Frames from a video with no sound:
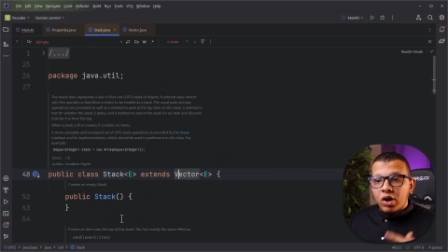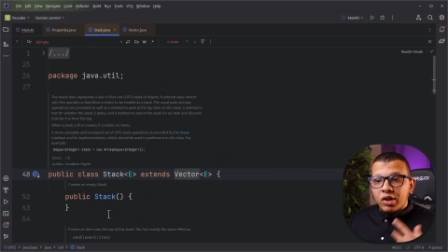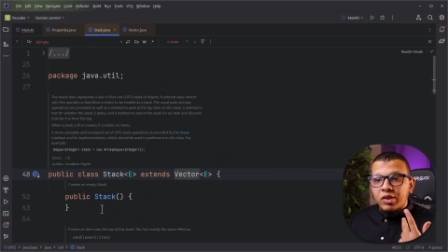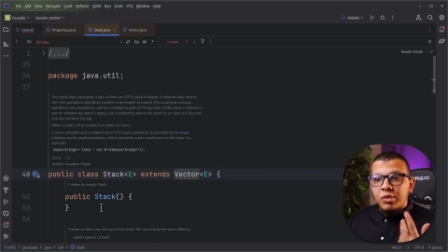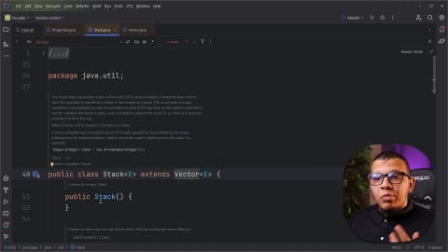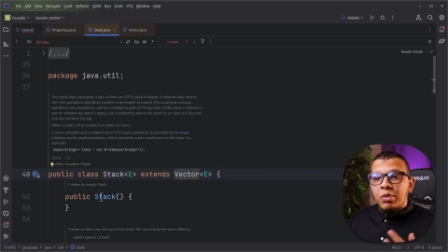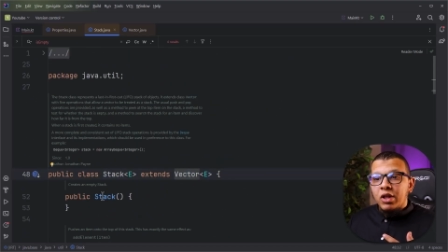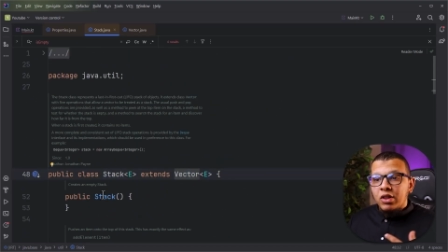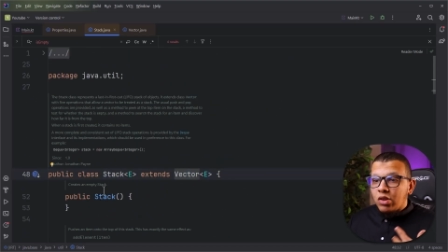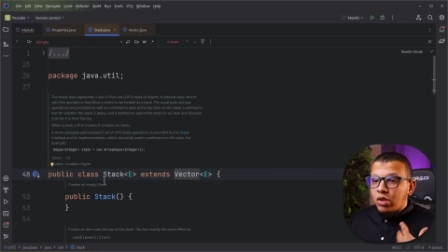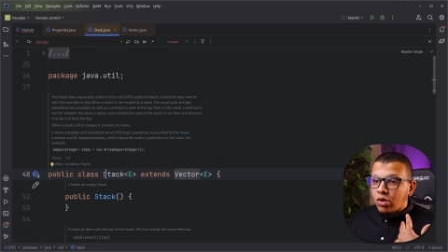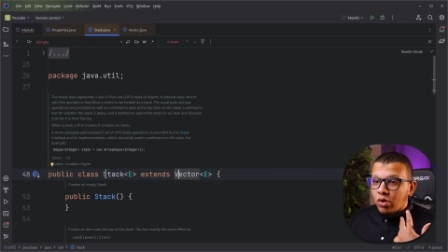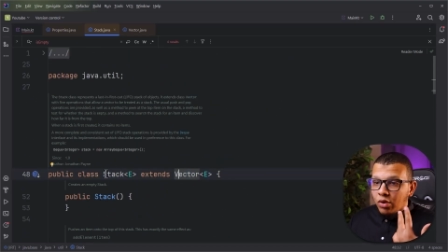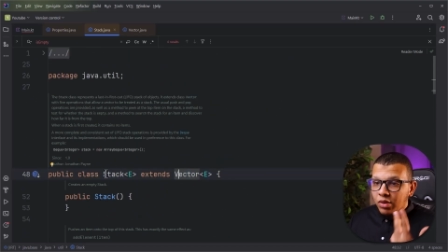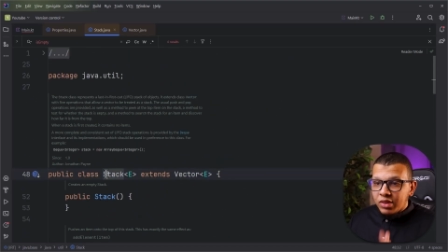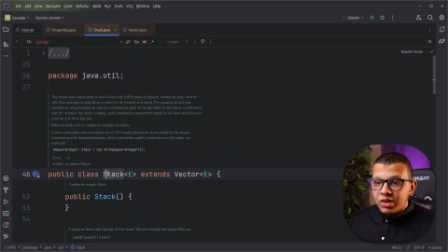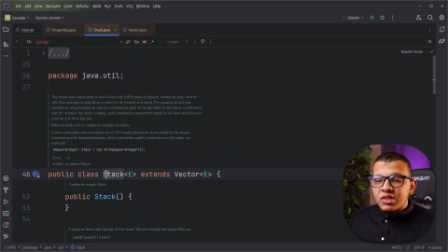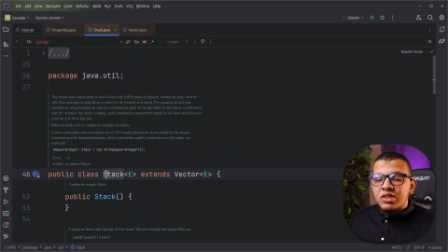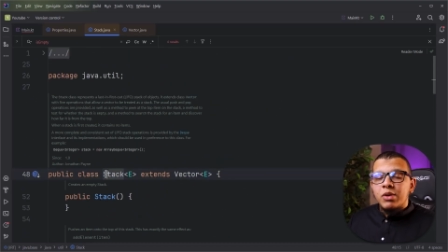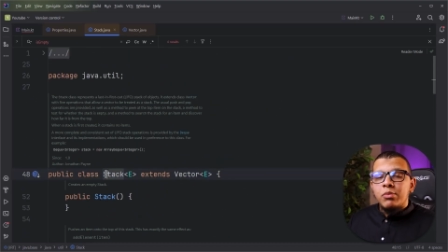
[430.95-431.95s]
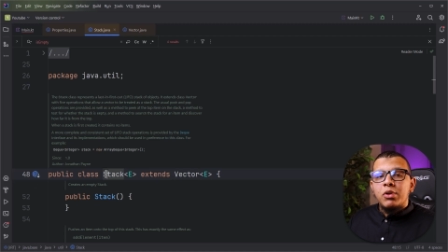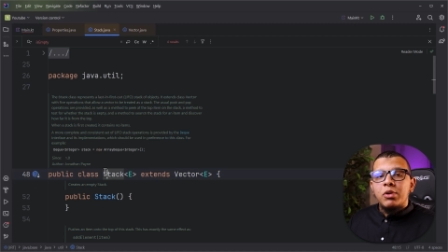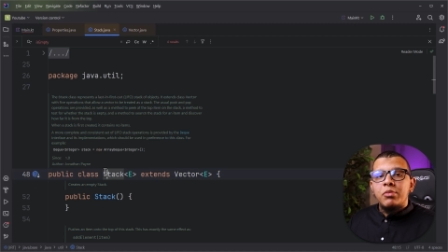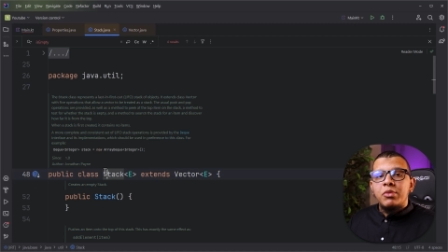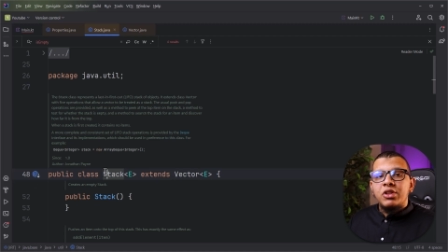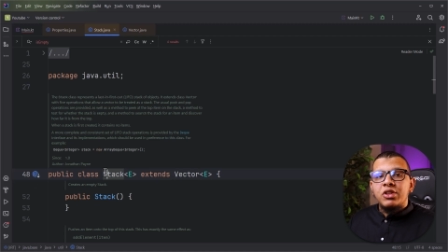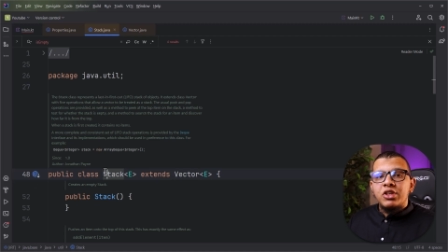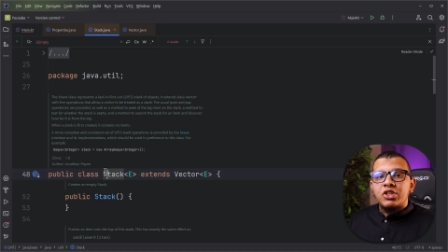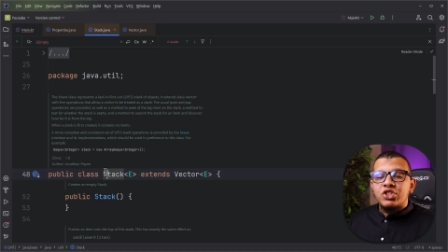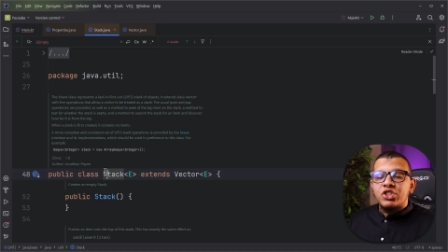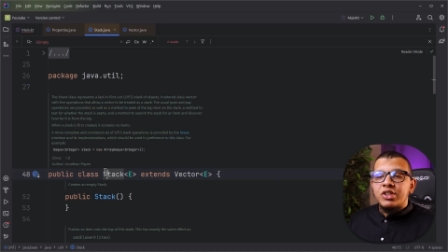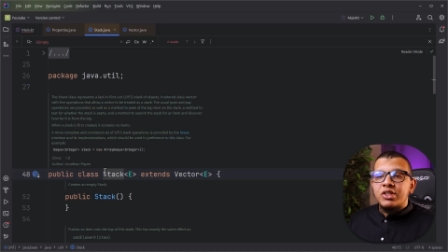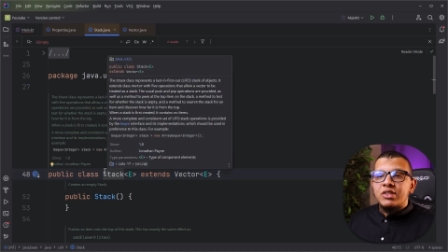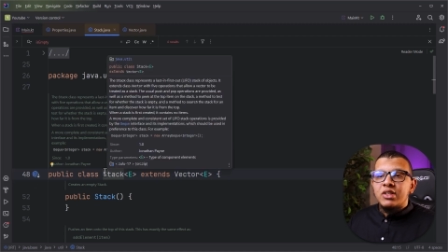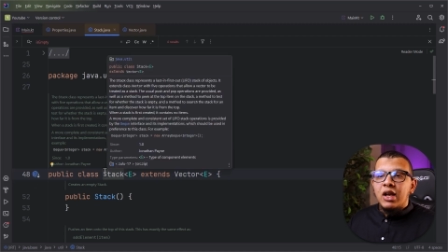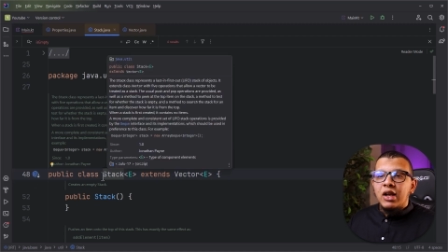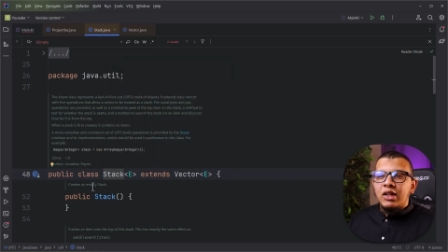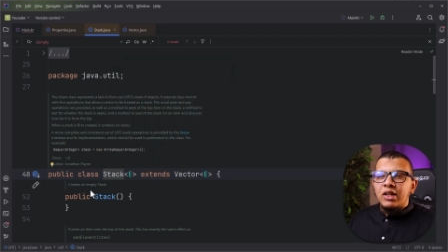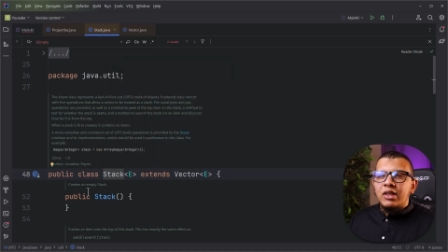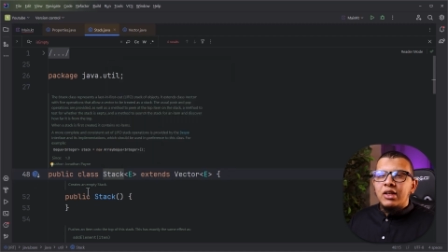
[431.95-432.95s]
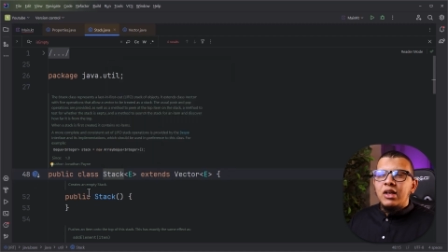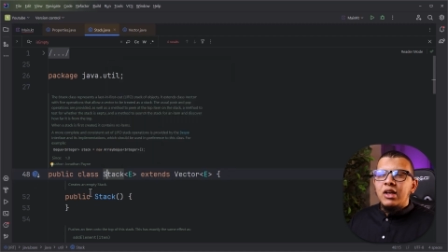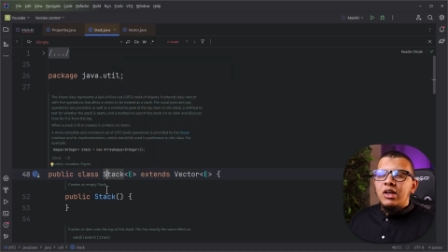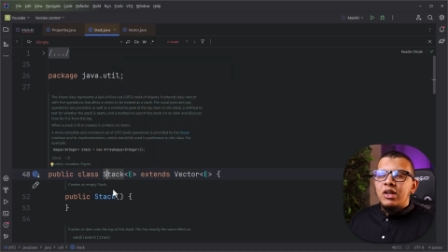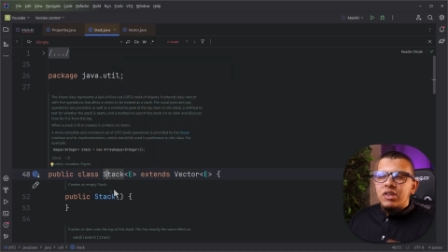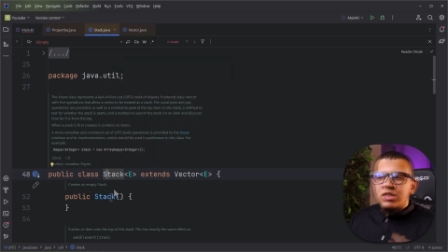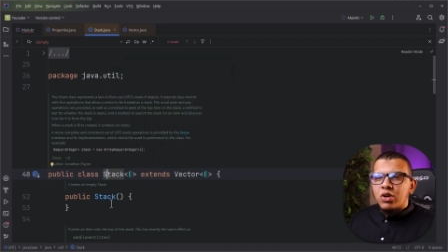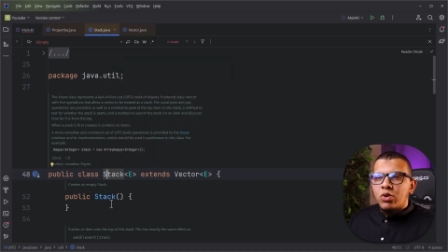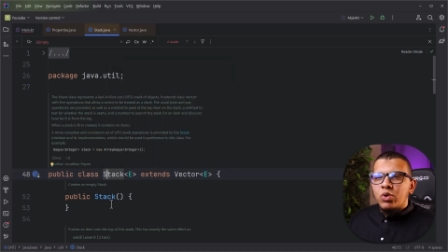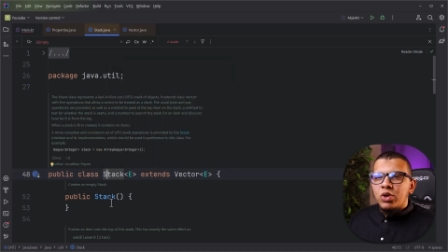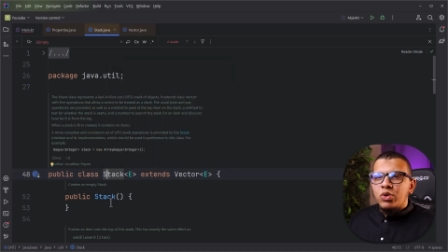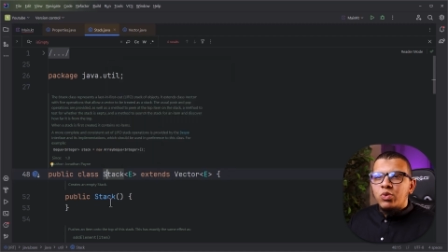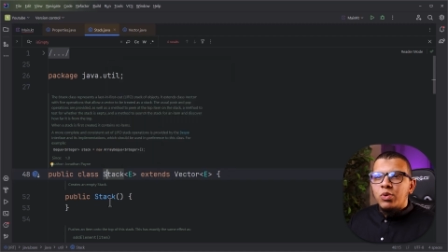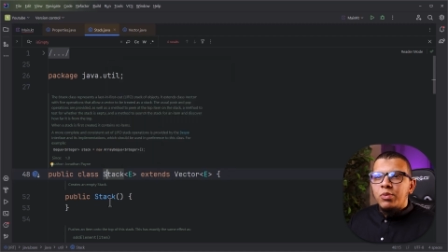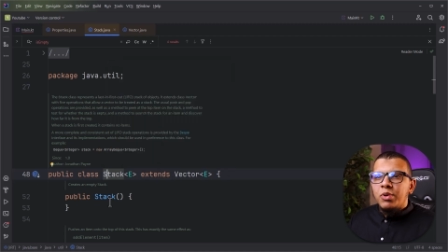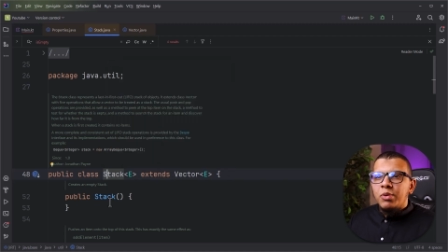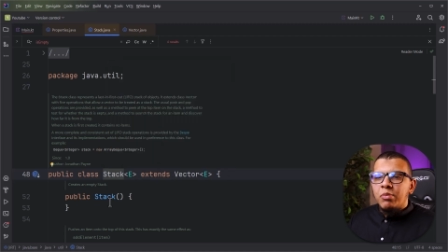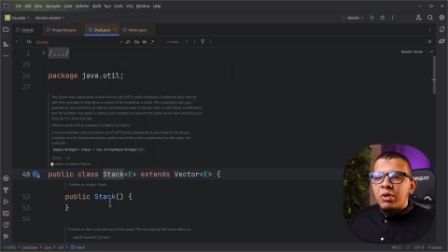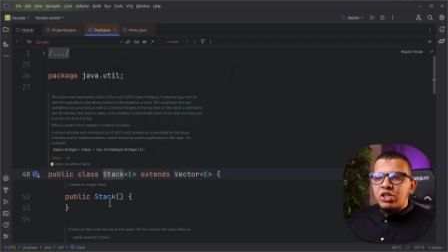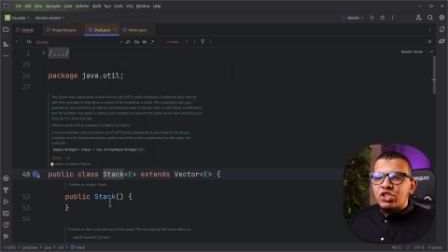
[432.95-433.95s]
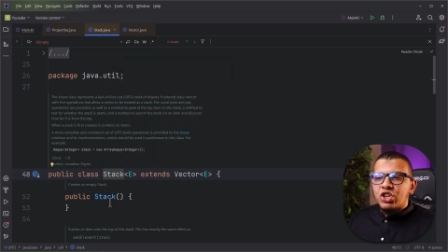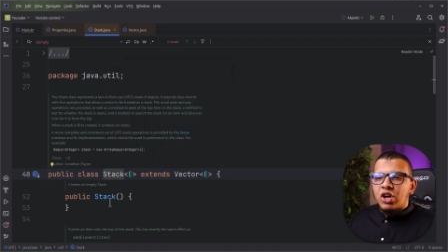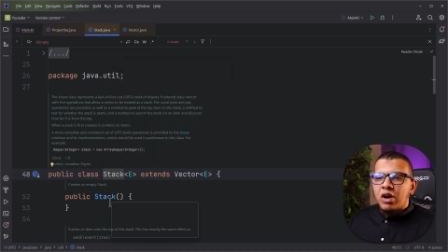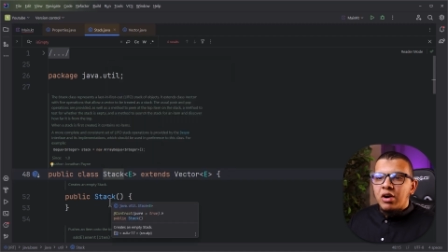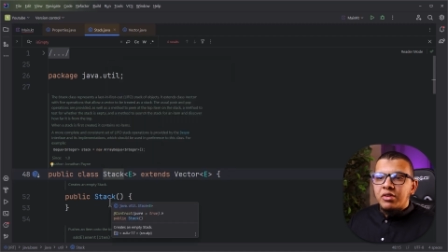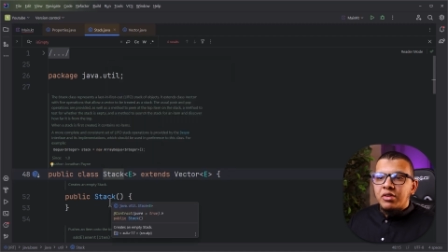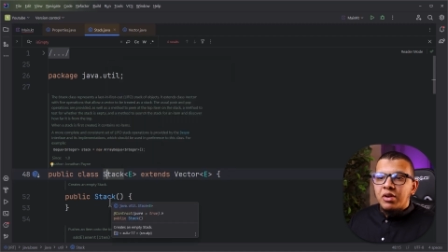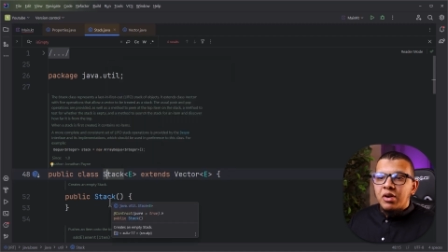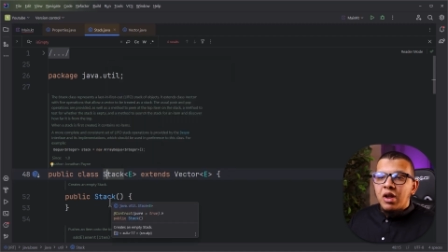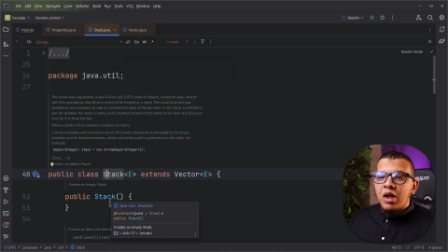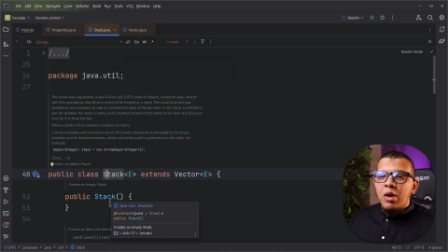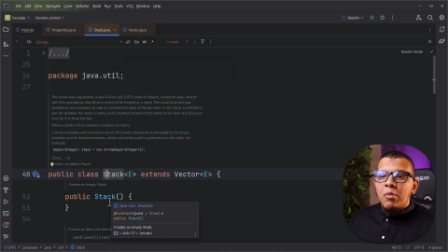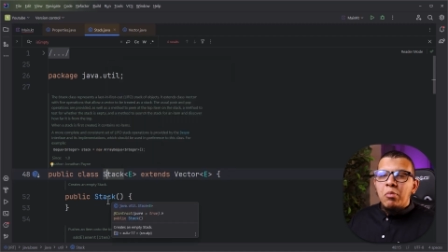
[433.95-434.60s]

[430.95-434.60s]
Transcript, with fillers: are dependent on this implementation exactly, so it will be much harder.